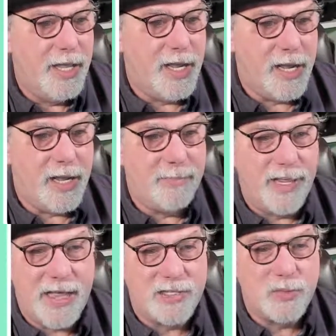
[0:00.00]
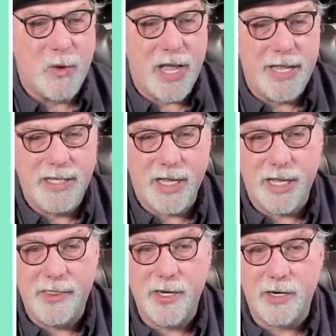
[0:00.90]
But that's
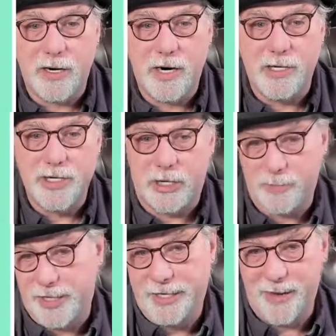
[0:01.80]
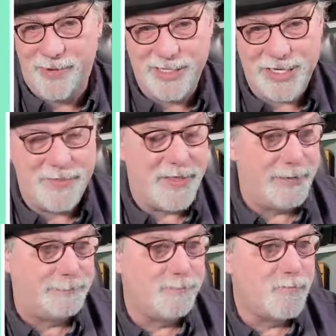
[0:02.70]
why there are chart printing companies out
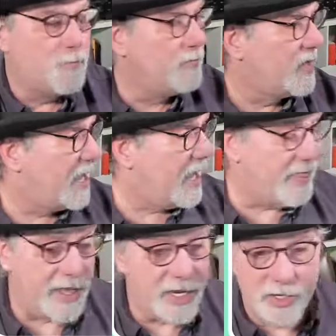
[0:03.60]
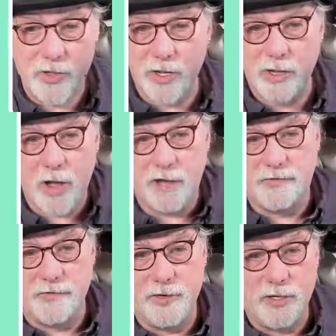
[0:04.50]
there, and they can do it
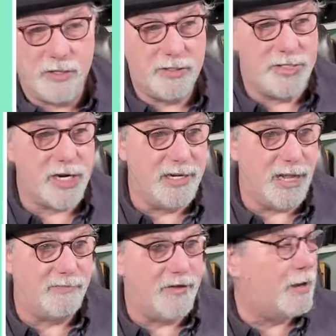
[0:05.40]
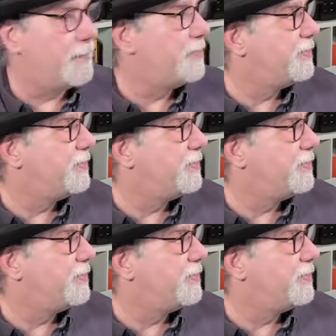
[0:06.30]
off of your GEDCOM file.